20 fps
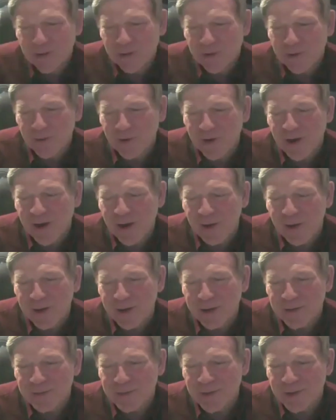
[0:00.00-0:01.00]
we were
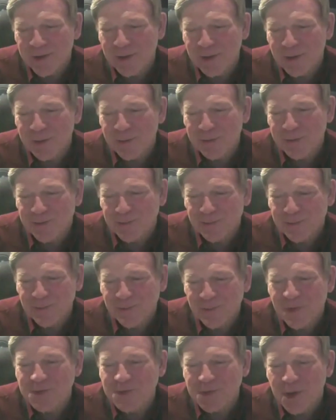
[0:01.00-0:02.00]
hiring a new
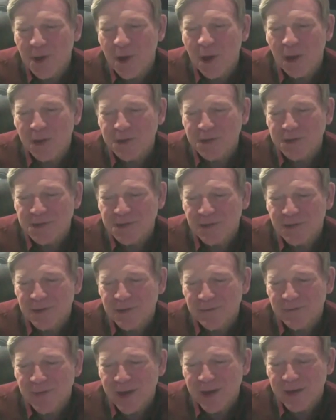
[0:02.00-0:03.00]
musicologist on the
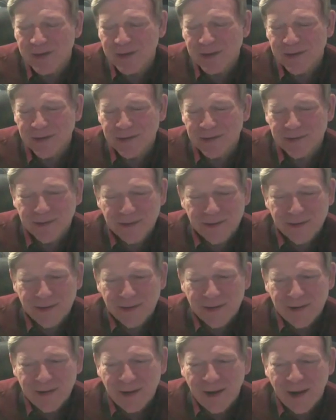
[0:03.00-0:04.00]
faculty, and
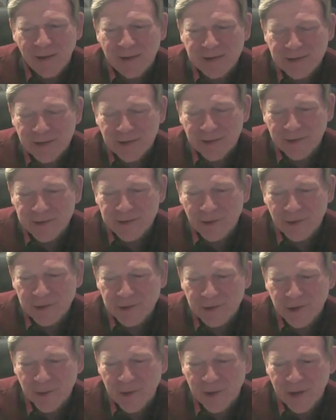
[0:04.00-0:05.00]
I was on the
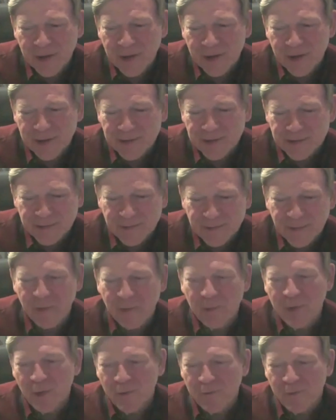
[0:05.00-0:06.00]
search committee, and I
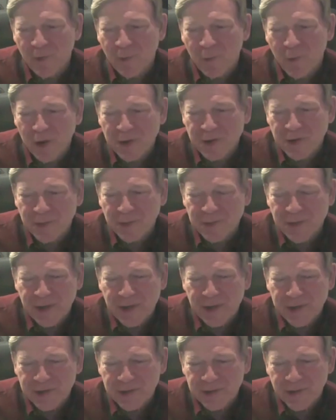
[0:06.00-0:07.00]
went over to watch him
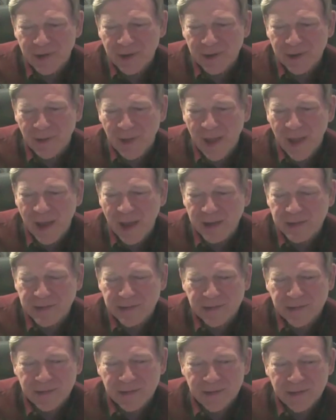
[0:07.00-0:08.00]
teach a
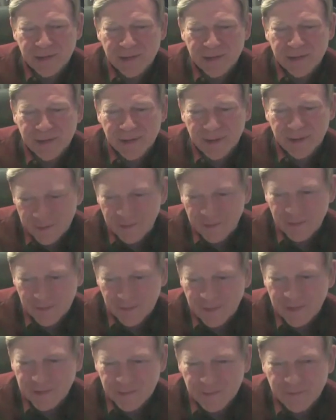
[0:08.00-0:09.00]
class,
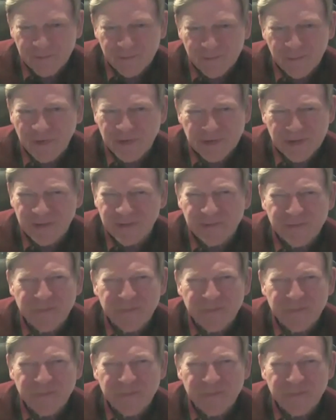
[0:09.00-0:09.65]
the music,